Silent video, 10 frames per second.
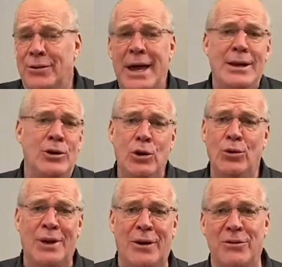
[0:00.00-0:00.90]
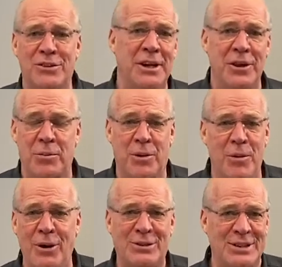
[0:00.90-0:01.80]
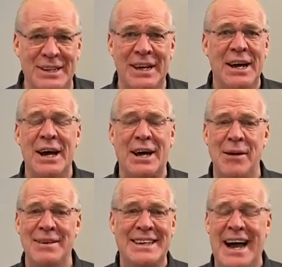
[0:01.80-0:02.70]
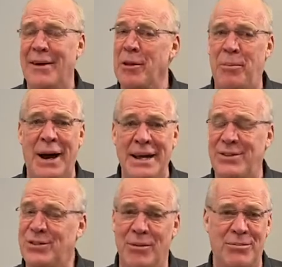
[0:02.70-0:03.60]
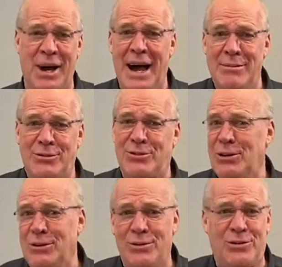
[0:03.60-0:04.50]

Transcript: They knew there was another promotion coming down the pike sometime soon,